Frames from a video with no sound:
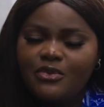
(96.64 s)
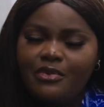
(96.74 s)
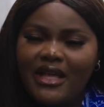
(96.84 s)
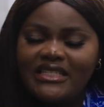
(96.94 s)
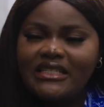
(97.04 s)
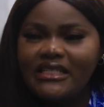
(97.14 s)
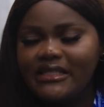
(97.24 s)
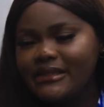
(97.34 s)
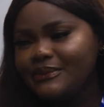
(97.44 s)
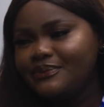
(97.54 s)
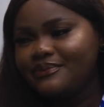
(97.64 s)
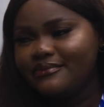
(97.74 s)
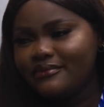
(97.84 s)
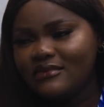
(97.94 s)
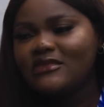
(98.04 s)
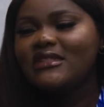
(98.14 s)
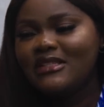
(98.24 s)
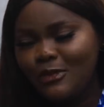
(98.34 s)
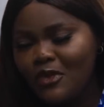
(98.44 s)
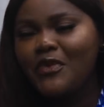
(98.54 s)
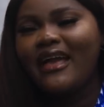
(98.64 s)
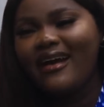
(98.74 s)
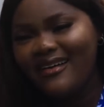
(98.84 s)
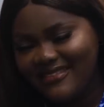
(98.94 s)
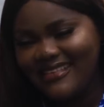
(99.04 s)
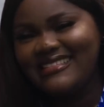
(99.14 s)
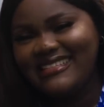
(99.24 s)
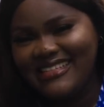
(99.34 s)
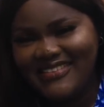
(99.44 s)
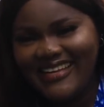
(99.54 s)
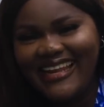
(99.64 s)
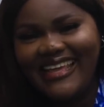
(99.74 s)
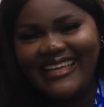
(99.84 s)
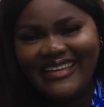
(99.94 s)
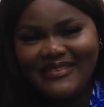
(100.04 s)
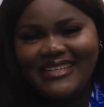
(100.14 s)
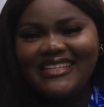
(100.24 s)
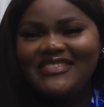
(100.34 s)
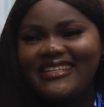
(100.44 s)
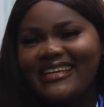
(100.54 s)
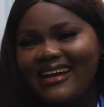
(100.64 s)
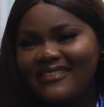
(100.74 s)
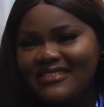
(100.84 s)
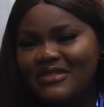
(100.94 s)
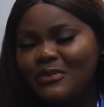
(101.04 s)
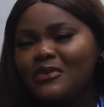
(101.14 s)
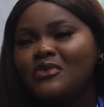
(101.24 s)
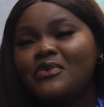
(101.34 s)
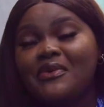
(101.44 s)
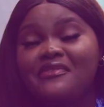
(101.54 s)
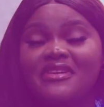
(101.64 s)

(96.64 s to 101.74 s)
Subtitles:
was practically the spoon we carved it. We literally carved the spoon we were